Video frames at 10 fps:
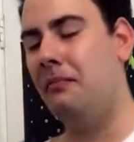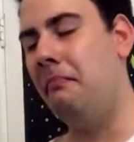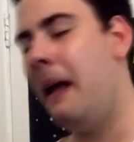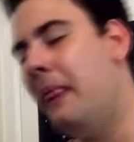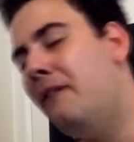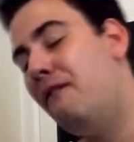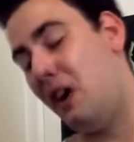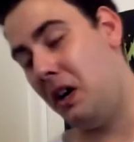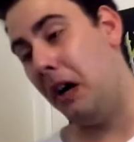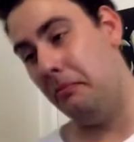Man the
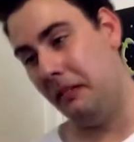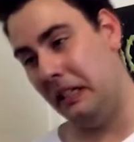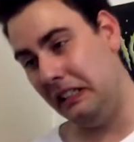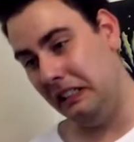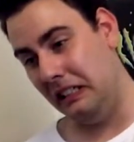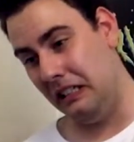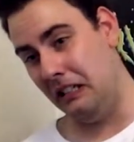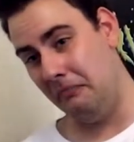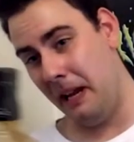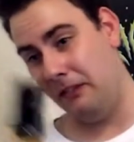fuck up, eh?
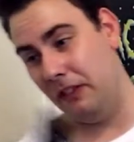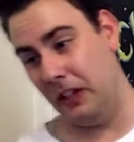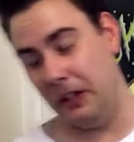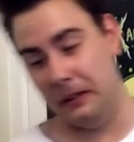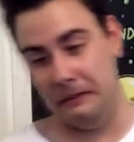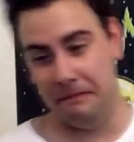Make video.